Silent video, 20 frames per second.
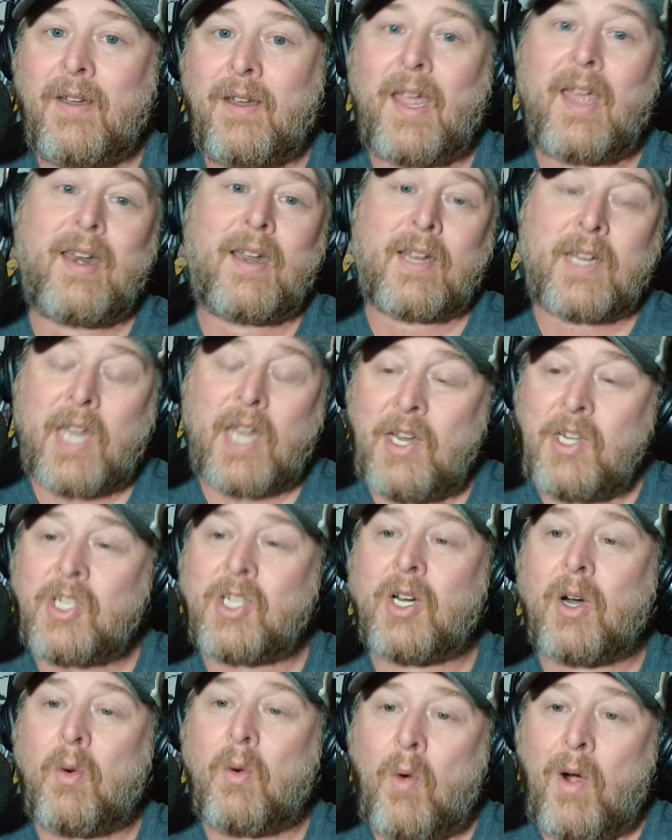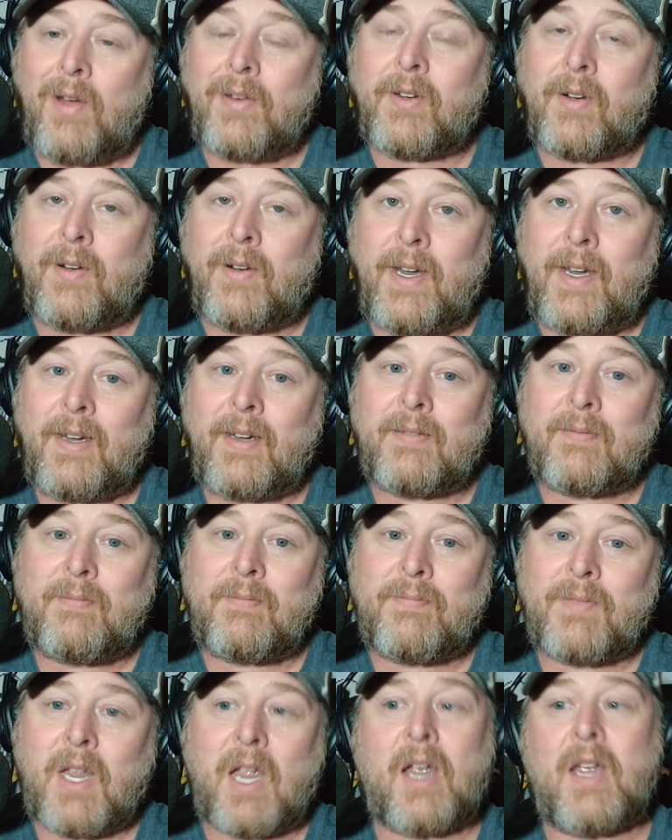And in case you're wondering, in
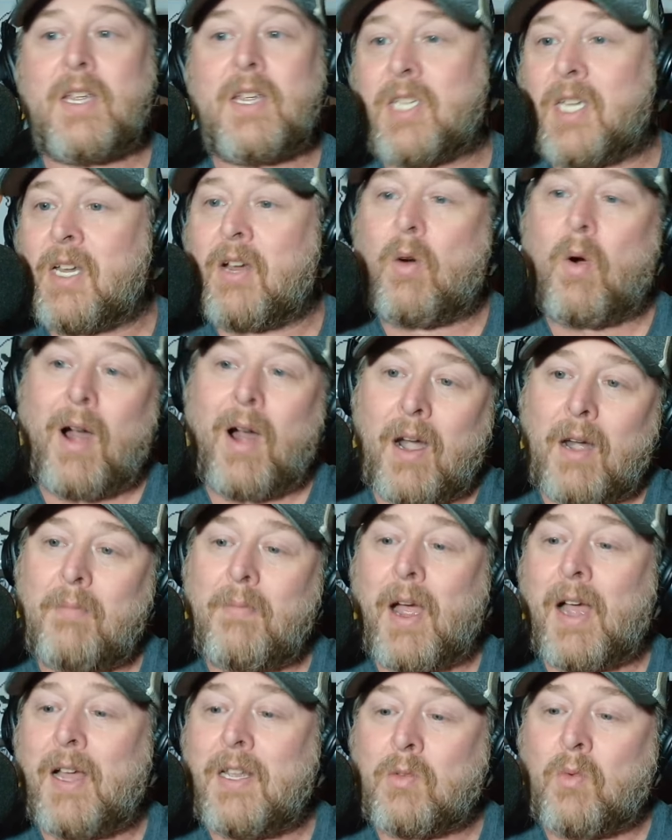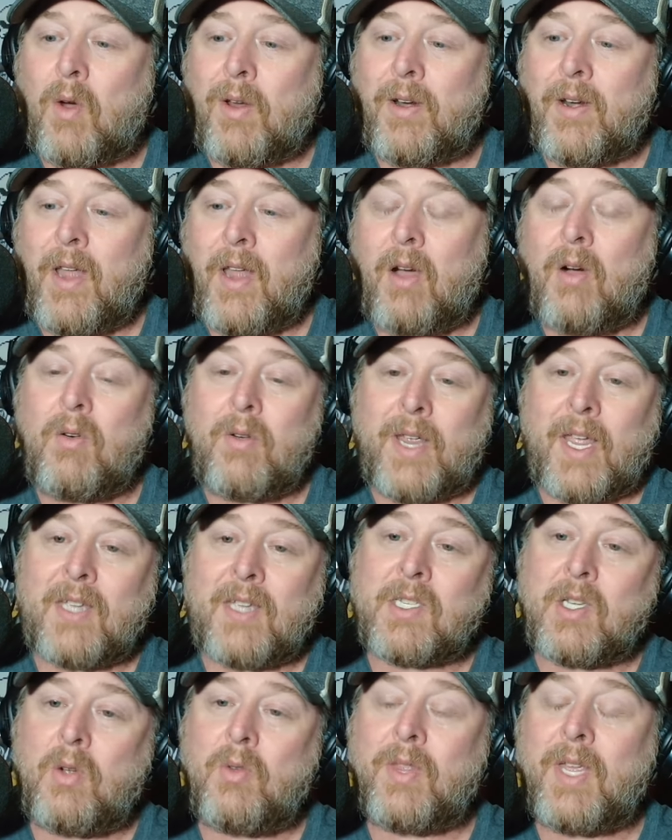case inquiring minds want to know,
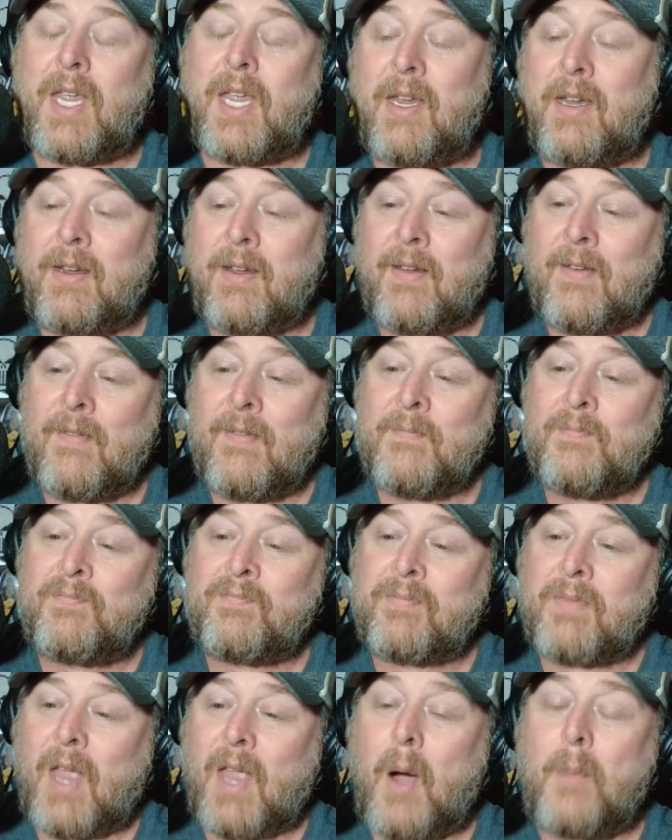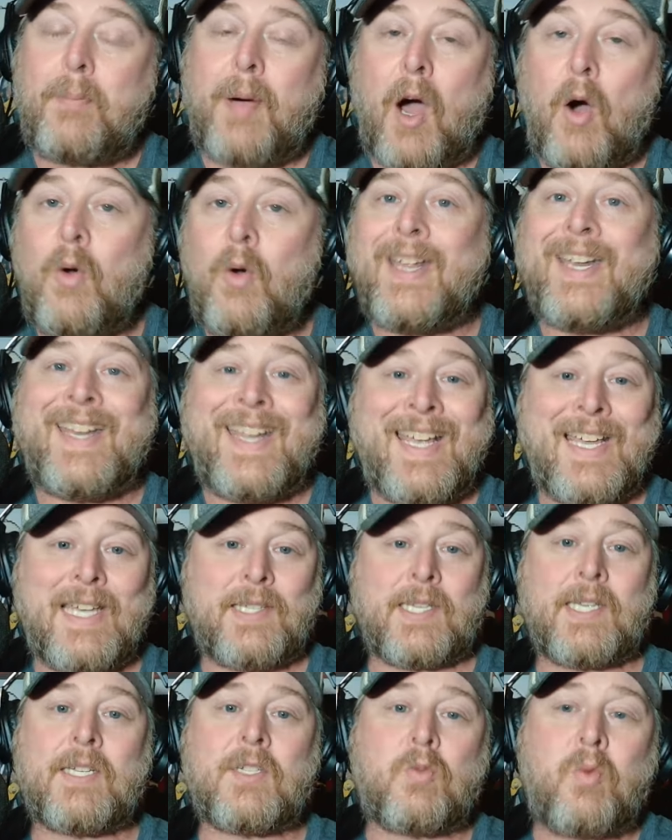guess who the opponent
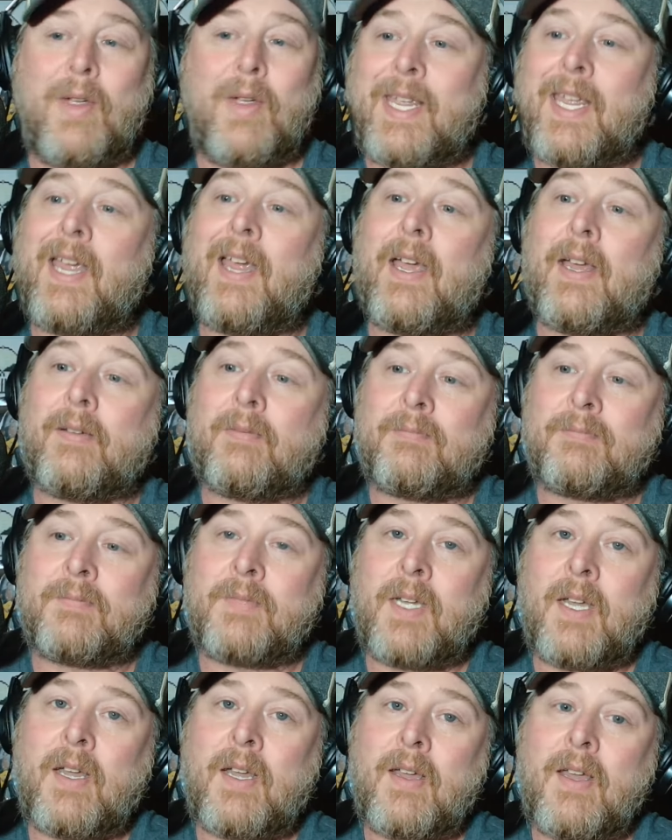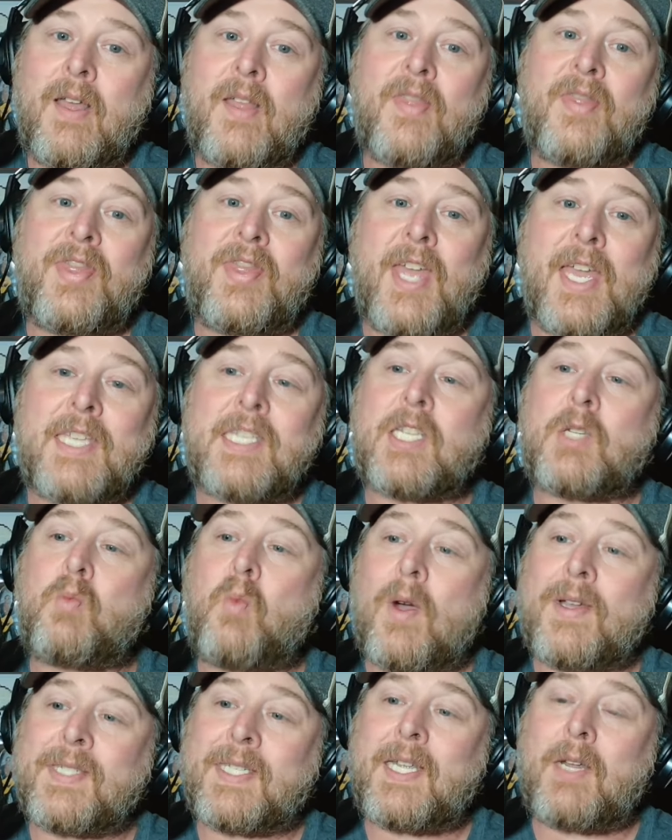is this weekend? This
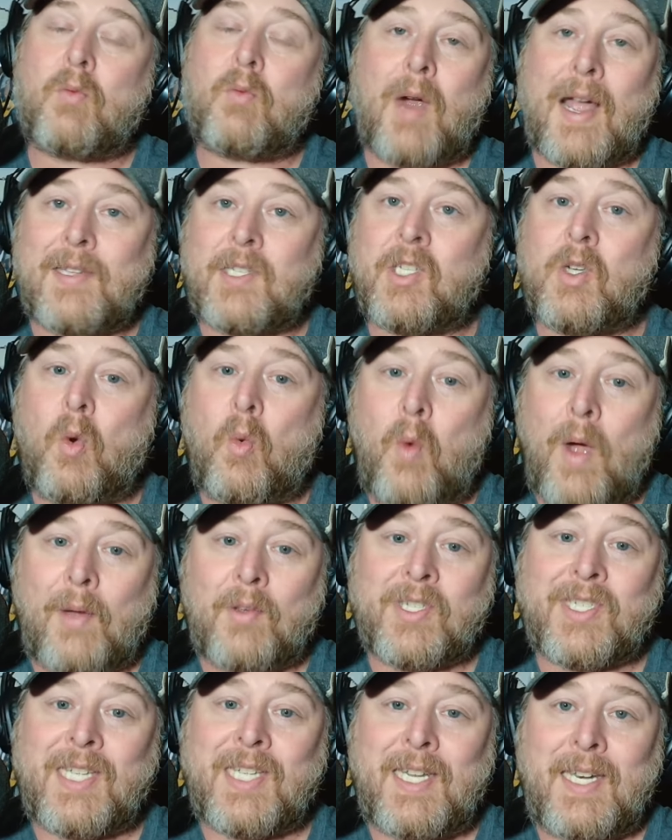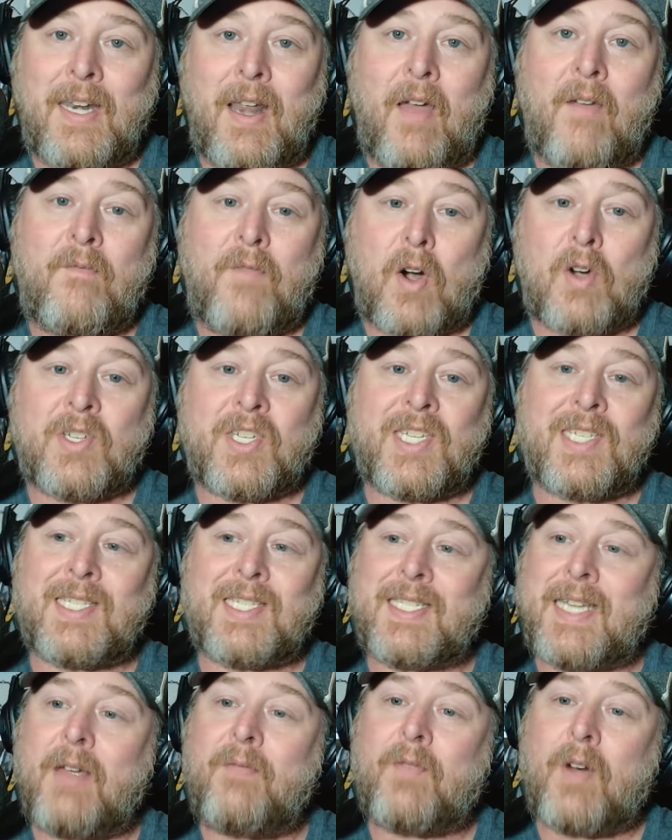was the Russell Wilson versus
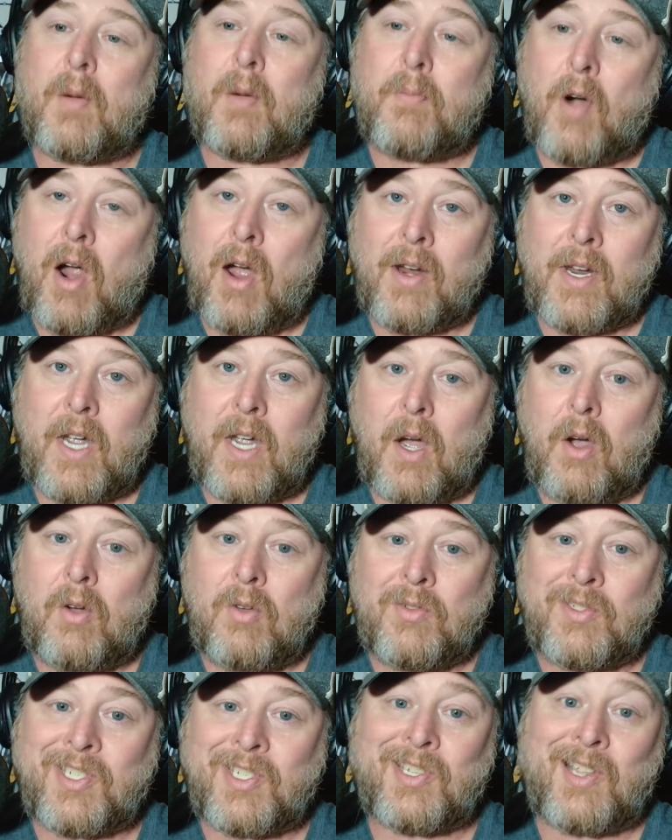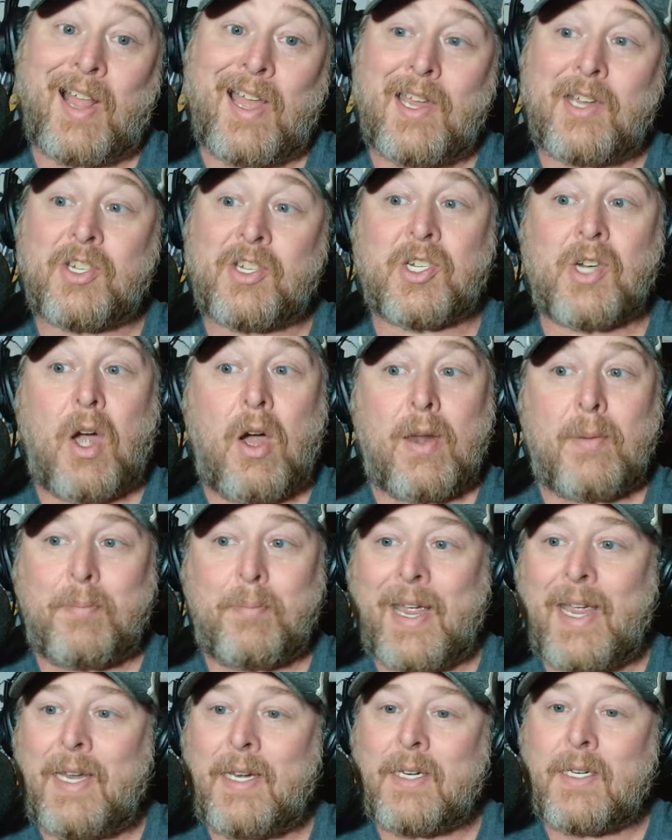Denver Broncos / Sean
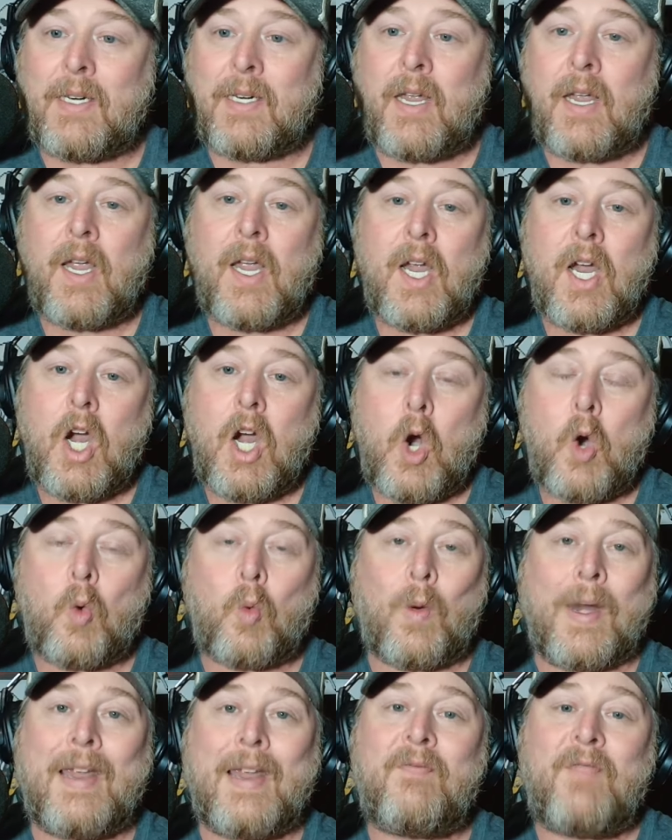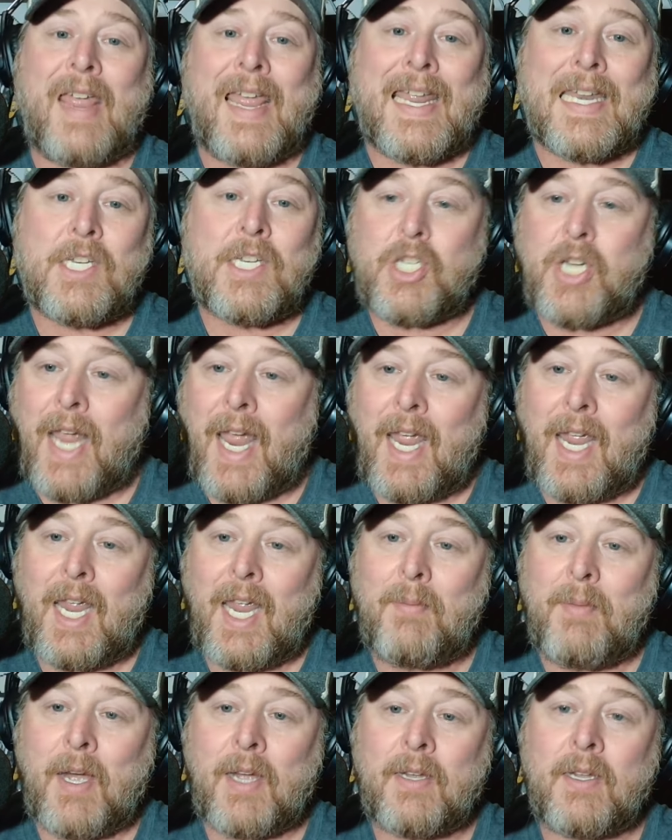Payton revenge
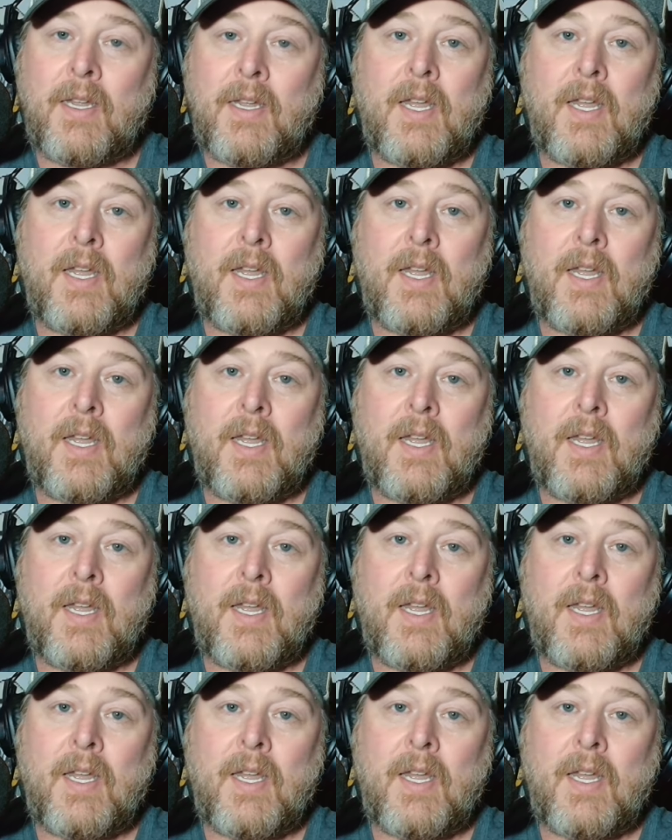game